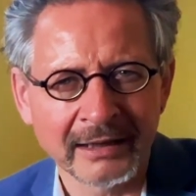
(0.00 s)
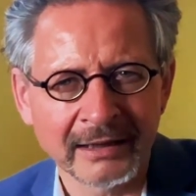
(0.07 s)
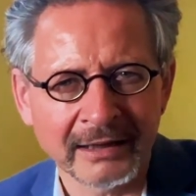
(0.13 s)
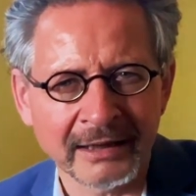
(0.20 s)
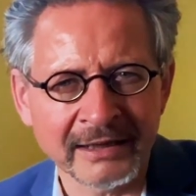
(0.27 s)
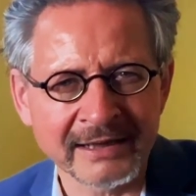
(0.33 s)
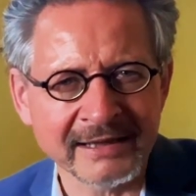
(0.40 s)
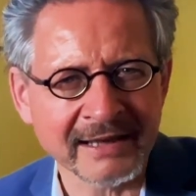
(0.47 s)

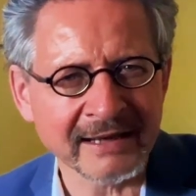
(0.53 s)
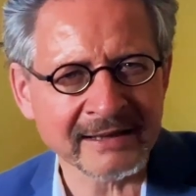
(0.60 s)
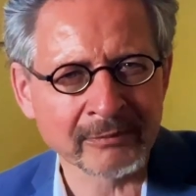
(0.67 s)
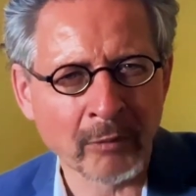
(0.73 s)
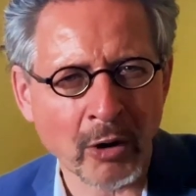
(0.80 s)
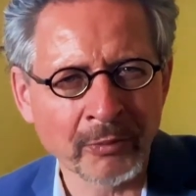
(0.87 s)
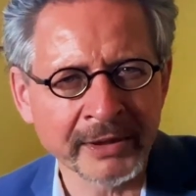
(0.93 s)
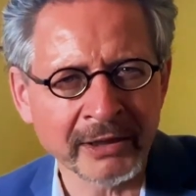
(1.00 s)
It is this
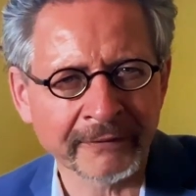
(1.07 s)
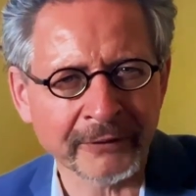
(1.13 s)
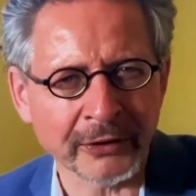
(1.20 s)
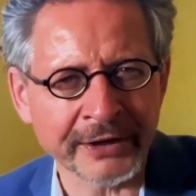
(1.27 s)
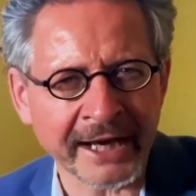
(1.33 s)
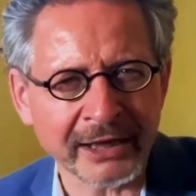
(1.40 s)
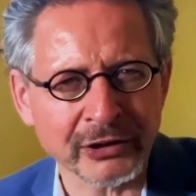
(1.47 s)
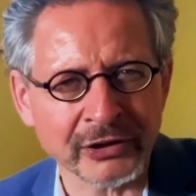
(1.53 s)
moment of
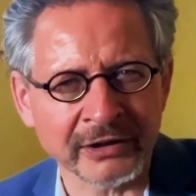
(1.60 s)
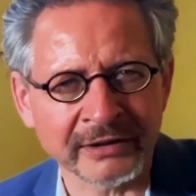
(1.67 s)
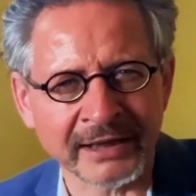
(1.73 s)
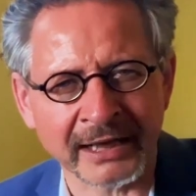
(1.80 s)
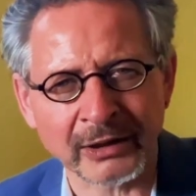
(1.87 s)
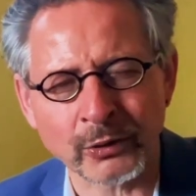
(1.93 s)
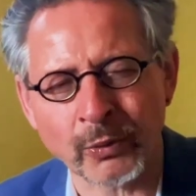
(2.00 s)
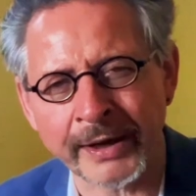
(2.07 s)
connection
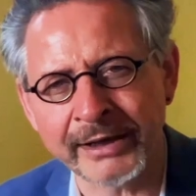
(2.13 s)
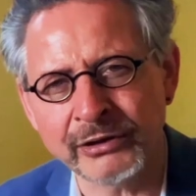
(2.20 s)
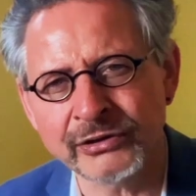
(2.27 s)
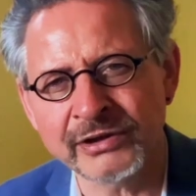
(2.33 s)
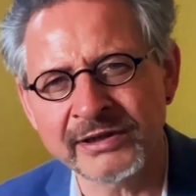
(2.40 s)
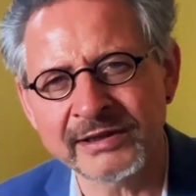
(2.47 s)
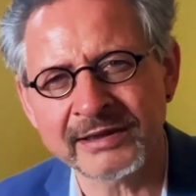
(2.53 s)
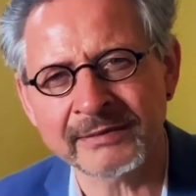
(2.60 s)
that
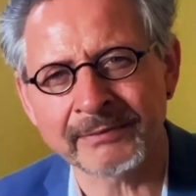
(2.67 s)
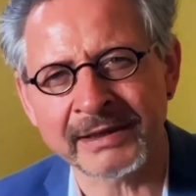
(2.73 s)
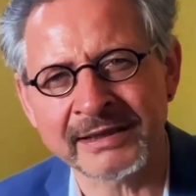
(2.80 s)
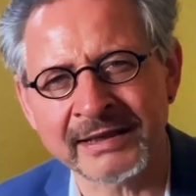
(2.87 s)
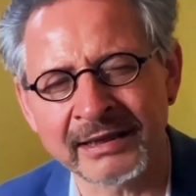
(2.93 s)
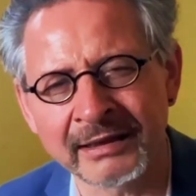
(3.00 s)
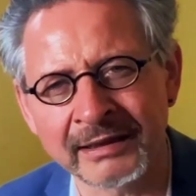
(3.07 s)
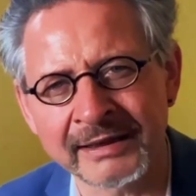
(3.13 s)
quenches
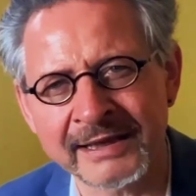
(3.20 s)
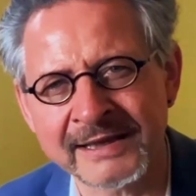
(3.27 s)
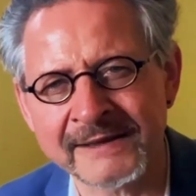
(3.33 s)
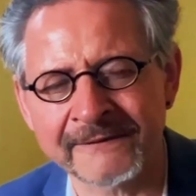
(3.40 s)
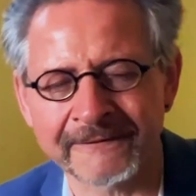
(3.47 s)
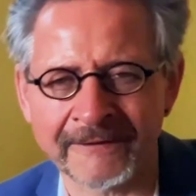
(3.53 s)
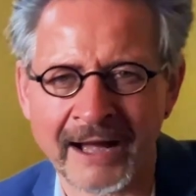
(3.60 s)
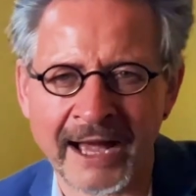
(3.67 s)
Matilda's
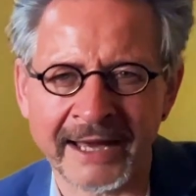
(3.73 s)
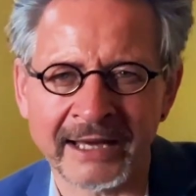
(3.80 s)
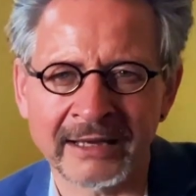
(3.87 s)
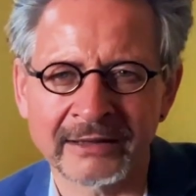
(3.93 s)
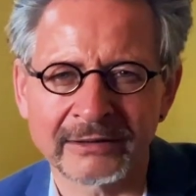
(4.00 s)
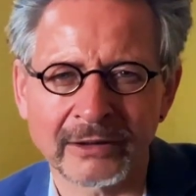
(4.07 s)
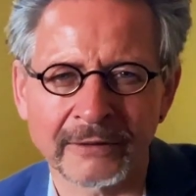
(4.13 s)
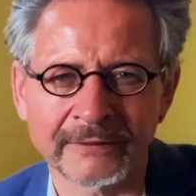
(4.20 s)
fire
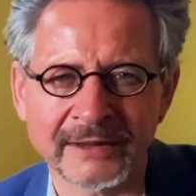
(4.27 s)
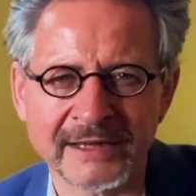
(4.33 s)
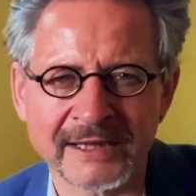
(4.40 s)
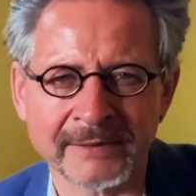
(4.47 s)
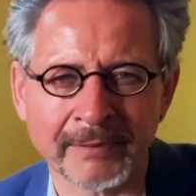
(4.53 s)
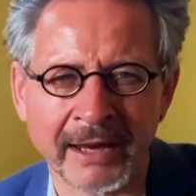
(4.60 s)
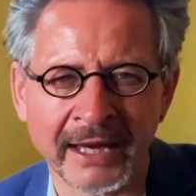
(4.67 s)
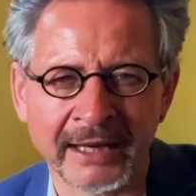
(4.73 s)
of
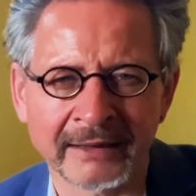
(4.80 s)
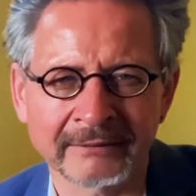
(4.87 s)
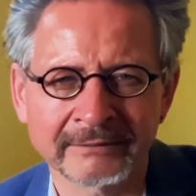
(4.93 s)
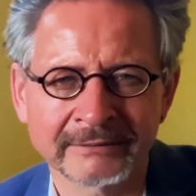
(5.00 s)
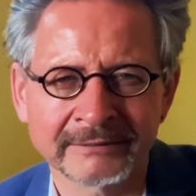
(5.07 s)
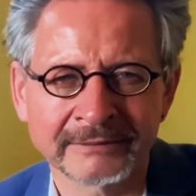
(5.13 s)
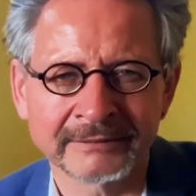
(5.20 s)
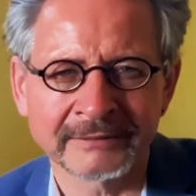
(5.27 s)
despair.
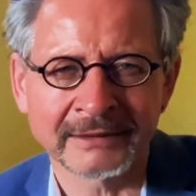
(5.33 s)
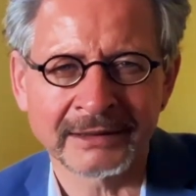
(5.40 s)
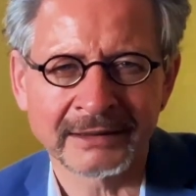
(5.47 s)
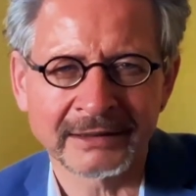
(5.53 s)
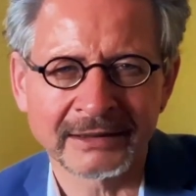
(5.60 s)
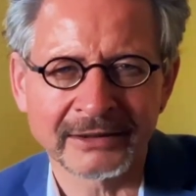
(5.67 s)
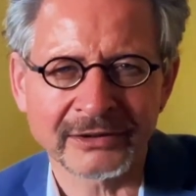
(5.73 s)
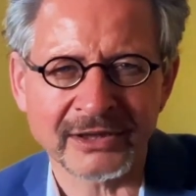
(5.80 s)

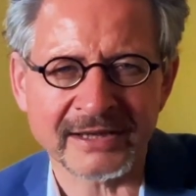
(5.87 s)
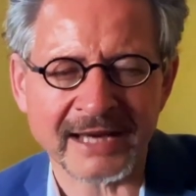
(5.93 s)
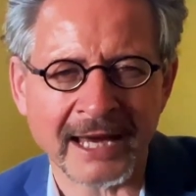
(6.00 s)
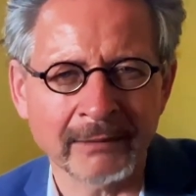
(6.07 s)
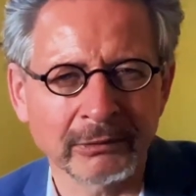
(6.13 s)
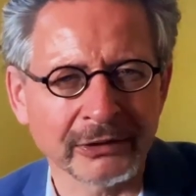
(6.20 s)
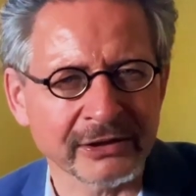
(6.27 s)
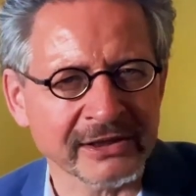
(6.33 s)
She's
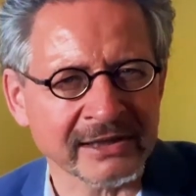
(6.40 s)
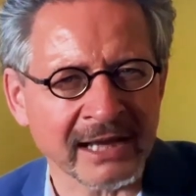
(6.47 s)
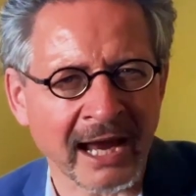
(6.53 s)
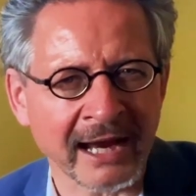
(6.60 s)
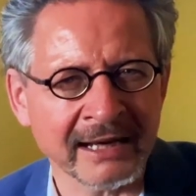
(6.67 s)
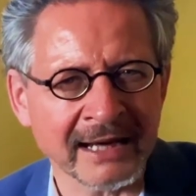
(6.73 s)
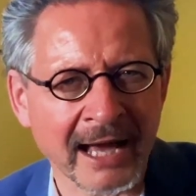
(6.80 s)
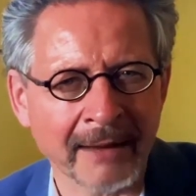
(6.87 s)
able to
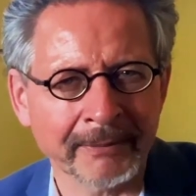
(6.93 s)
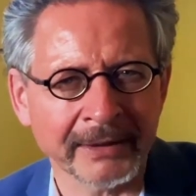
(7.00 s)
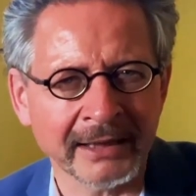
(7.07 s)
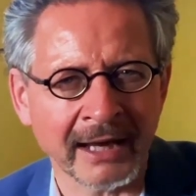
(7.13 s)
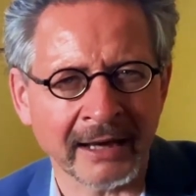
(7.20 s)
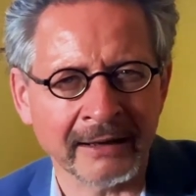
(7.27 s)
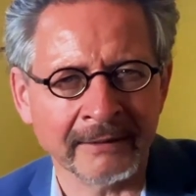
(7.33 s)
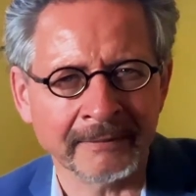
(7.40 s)
stand up
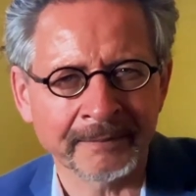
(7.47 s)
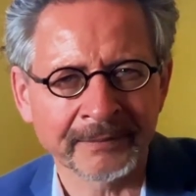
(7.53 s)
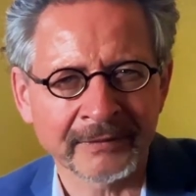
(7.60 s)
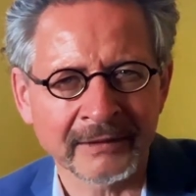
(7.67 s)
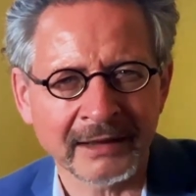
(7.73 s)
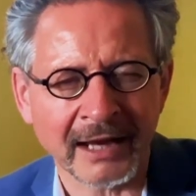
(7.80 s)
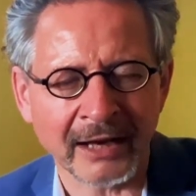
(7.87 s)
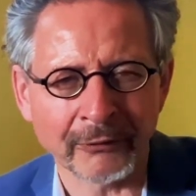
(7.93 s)
again
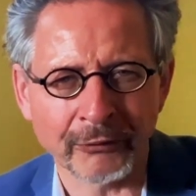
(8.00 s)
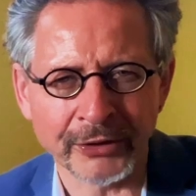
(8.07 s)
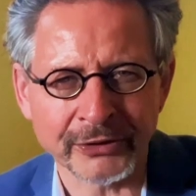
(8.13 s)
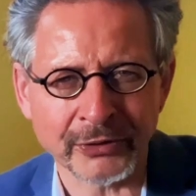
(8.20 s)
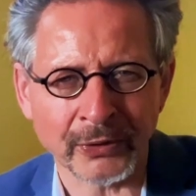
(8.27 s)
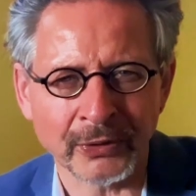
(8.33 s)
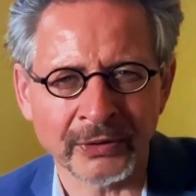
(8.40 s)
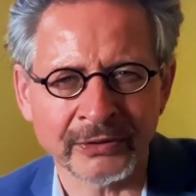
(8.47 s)
and
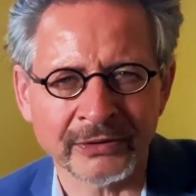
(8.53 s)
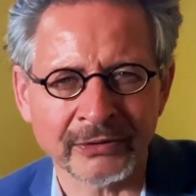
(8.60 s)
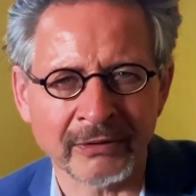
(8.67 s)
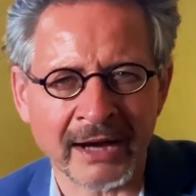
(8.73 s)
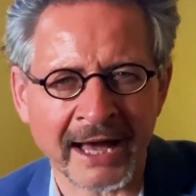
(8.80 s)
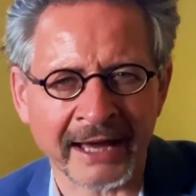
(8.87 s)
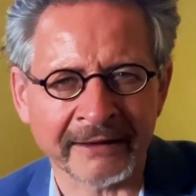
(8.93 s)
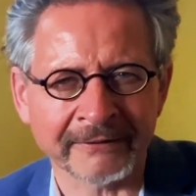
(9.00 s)
return to
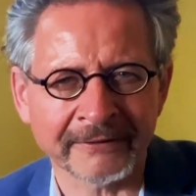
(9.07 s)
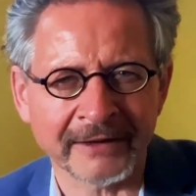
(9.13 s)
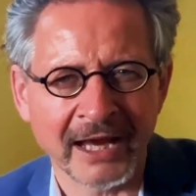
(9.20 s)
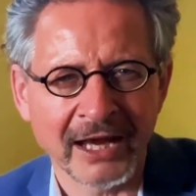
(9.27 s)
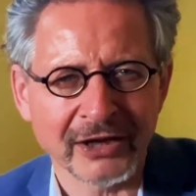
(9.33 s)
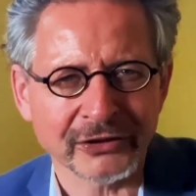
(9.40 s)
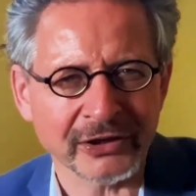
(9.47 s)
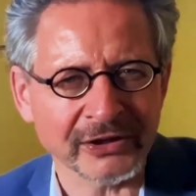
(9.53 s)
life.
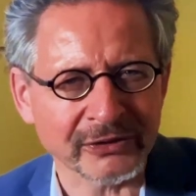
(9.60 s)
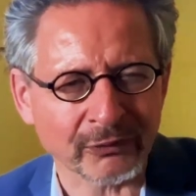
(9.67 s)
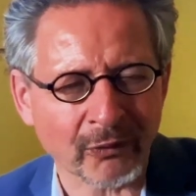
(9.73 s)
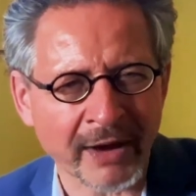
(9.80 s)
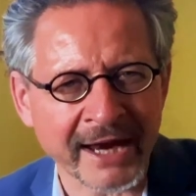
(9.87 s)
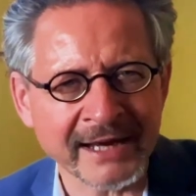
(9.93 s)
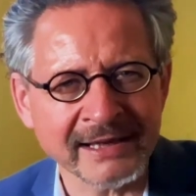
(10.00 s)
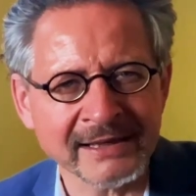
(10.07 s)
She's
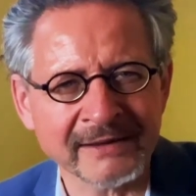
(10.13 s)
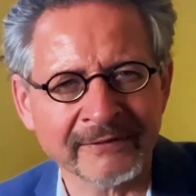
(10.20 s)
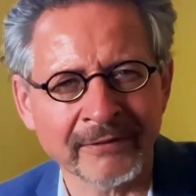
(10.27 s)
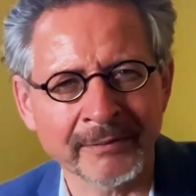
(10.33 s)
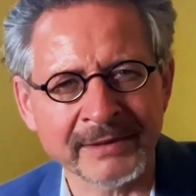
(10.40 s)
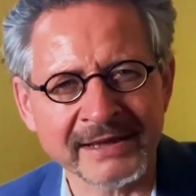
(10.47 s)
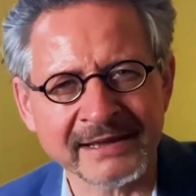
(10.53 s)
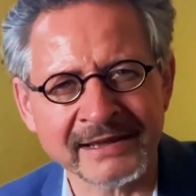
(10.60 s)
raised
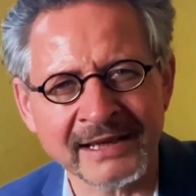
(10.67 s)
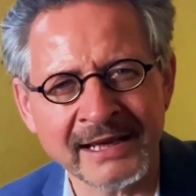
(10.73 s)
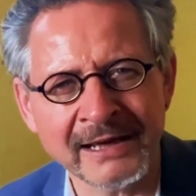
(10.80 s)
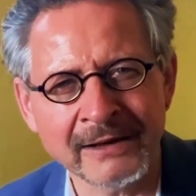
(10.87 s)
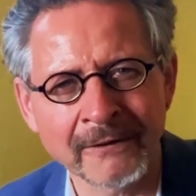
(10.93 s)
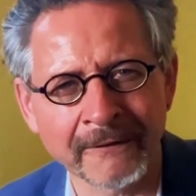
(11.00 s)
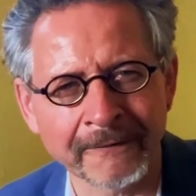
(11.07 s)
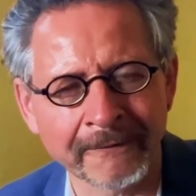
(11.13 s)
from a sea
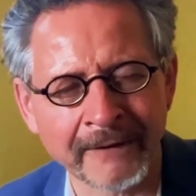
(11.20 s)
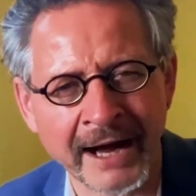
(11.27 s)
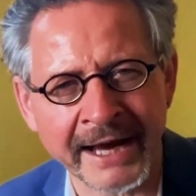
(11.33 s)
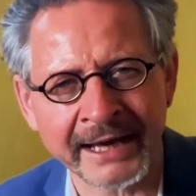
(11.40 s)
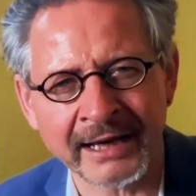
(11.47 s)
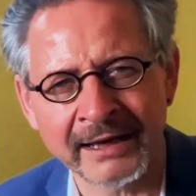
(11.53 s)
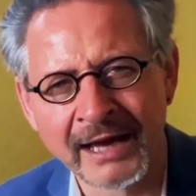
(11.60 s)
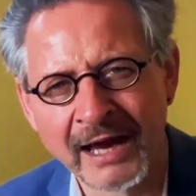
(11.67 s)
of
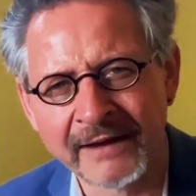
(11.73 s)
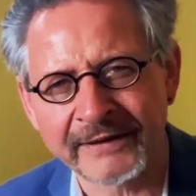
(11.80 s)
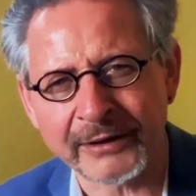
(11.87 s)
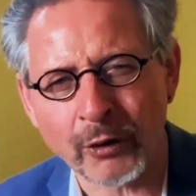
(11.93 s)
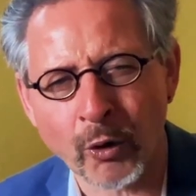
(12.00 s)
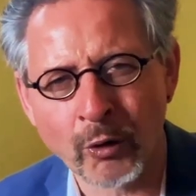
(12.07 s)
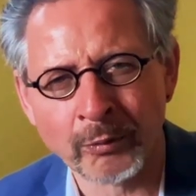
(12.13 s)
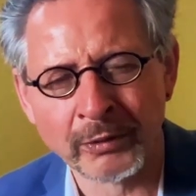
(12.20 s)
fire that
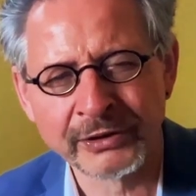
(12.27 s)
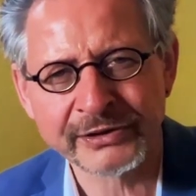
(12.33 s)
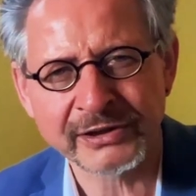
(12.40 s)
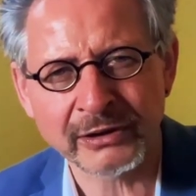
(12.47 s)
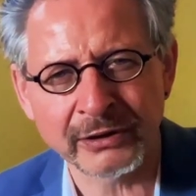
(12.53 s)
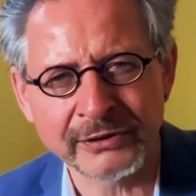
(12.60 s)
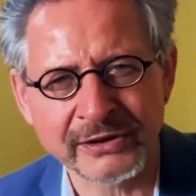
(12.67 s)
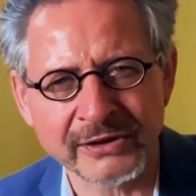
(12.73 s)
almost
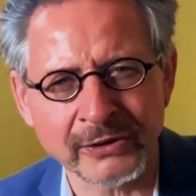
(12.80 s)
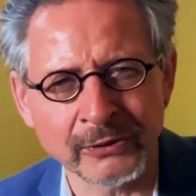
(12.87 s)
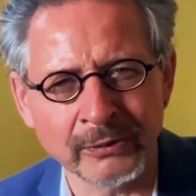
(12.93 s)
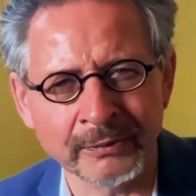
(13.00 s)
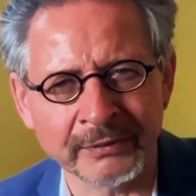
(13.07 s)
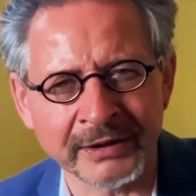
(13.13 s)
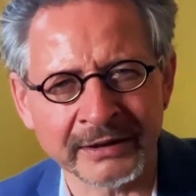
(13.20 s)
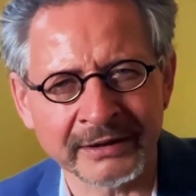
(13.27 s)

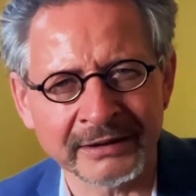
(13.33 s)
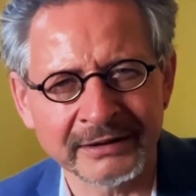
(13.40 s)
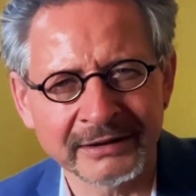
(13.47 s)
consumed her.